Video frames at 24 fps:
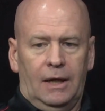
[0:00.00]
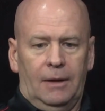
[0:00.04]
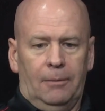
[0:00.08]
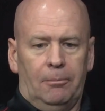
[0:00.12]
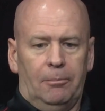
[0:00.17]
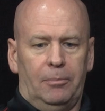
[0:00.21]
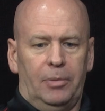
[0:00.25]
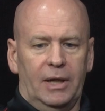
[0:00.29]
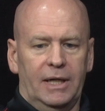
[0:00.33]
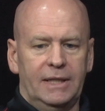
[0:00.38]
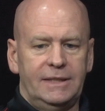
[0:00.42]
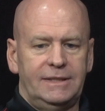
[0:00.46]

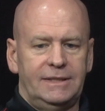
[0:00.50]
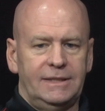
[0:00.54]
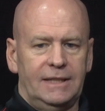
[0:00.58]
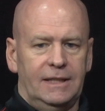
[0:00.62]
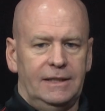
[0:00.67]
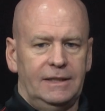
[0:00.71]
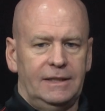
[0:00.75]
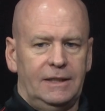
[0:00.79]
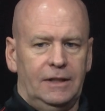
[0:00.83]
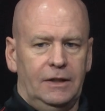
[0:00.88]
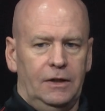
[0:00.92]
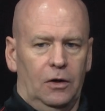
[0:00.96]
But
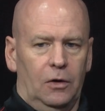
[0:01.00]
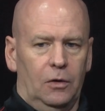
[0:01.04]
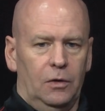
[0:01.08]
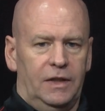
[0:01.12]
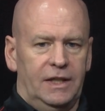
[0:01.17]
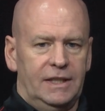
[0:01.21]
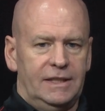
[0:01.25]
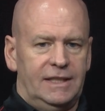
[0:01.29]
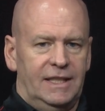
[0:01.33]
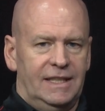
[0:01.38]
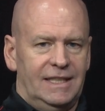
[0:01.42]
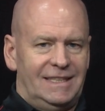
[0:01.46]

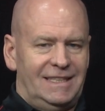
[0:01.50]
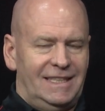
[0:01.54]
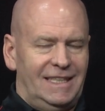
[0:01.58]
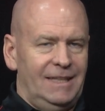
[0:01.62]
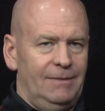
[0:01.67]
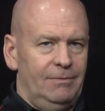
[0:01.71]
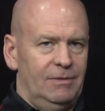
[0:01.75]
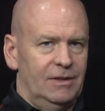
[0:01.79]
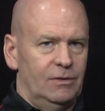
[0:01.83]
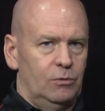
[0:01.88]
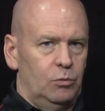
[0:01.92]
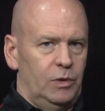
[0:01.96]
the
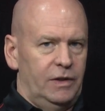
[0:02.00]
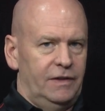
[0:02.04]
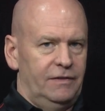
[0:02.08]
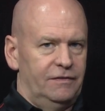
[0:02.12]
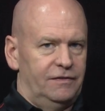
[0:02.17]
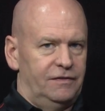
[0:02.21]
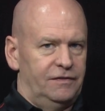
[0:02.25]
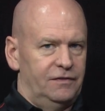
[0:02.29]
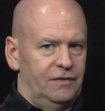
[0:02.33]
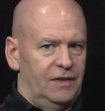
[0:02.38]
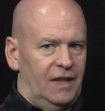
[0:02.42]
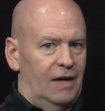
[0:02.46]
team that
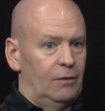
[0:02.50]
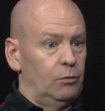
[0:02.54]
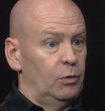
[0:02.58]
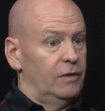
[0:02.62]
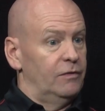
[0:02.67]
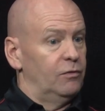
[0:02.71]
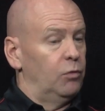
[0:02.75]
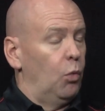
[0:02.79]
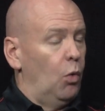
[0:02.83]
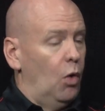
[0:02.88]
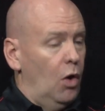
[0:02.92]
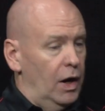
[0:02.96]

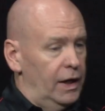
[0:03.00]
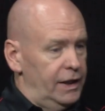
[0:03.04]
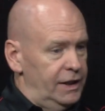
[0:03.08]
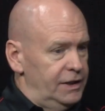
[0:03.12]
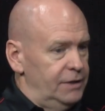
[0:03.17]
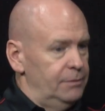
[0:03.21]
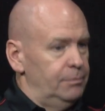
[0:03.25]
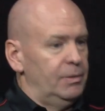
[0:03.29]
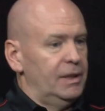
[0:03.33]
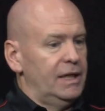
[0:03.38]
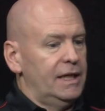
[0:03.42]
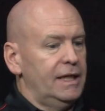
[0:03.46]
we've wanted
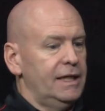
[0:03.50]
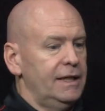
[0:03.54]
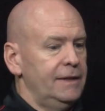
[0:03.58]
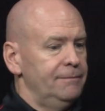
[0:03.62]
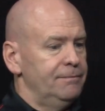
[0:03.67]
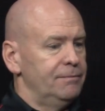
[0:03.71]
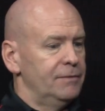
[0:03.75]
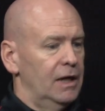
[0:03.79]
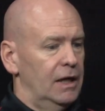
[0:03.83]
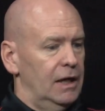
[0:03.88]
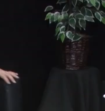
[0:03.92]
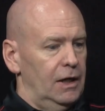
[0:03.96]
to be,
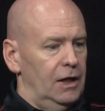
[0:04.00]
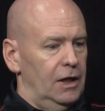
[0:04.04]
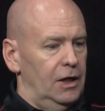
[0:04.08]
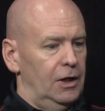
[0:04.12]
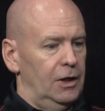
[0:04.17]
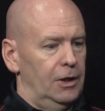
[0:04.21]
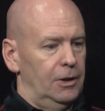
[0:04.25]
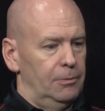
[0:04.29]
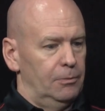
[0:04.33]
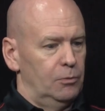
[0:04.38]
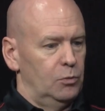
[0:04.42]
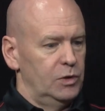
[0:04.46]

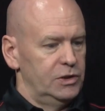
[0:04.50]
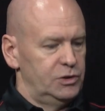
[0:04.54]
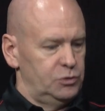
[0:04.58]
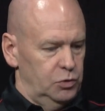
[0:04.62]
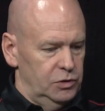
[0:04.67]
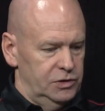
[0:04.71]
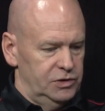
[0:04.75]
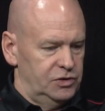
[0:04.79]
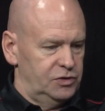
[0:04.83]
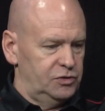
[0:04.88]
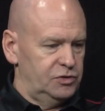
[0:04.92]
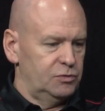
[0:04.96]
which
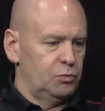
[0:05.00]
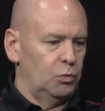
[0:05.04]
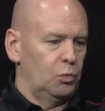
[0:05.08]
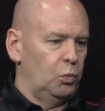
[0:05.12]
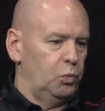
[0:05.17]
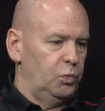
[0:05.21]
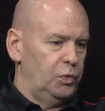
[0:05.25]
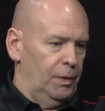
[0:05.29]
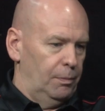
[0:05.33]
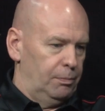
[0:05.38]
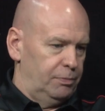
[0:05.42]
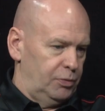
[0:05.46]
was
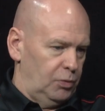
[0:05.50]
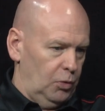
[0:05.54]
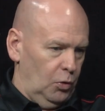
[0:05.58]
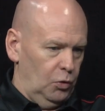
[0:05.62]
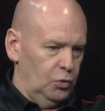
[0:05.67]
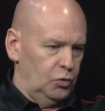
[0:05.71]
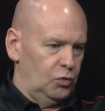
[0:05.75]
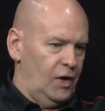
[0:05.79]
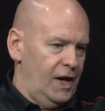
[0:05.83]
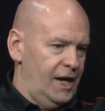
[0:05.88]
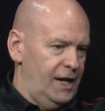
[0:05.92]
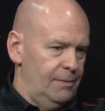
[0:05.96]
the
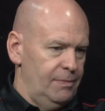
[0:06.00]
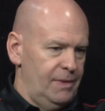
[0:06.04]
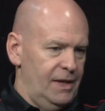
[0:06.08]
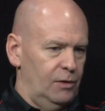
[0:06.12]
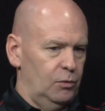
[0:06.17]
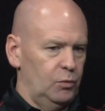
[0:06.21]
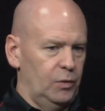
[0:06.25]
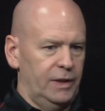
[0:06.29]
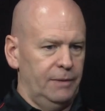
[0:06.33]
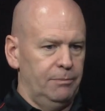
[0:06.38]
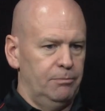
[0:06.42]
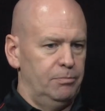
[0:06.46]
program that
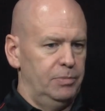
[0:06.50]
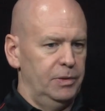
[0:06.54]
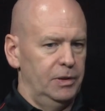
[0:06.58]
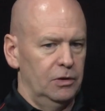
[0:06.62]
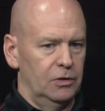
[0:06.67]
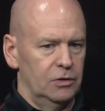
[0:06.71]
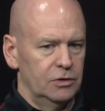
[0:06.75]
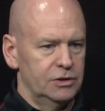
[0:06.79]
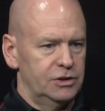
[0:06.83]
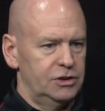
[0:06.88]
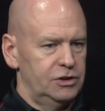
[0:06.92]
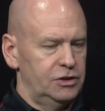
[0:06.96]
we
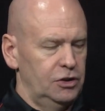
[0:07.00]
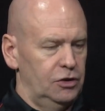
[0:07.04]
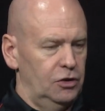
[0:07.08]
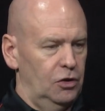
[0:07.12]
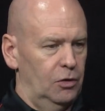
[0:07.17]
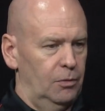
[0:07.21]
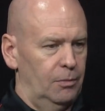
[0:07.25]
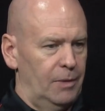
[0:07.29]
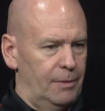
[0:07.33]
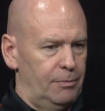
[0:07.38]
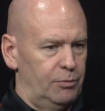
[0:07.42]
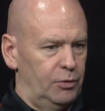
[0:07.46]
built,
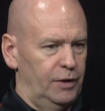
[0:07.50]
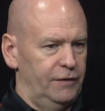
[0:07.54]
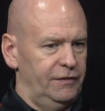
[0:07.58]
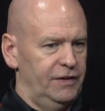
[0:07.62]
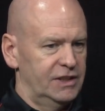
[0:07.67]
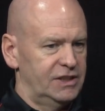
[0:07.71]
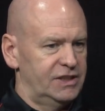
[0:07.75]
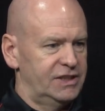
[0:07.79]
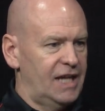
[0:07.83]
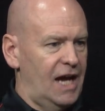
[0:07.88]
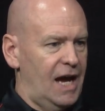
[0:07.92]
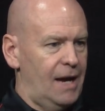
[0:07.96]
in my
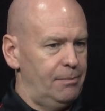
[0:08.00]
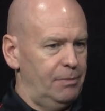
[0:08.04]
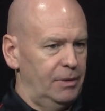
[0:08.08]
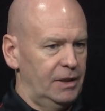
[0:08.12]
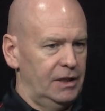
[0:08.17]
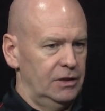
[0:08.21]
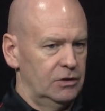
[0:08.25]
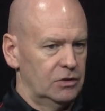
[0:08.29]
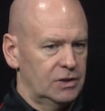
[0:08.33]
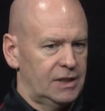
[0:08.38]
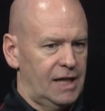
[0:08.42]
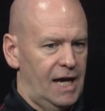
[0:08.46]
previous stop at
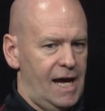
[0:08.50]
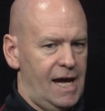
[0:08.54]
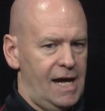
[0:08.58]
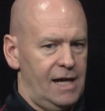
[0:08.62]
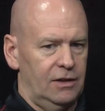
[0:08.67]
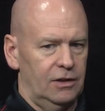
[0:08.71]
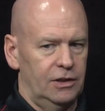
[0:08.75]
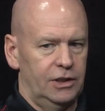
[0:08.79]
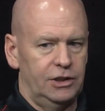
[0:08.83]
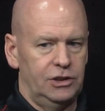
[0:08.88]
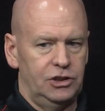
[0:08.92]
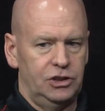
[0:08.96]
Hill
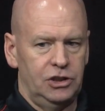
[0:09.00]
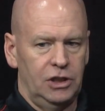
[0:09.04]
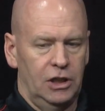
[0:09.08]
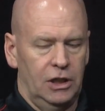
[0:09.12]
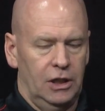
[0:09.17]
College,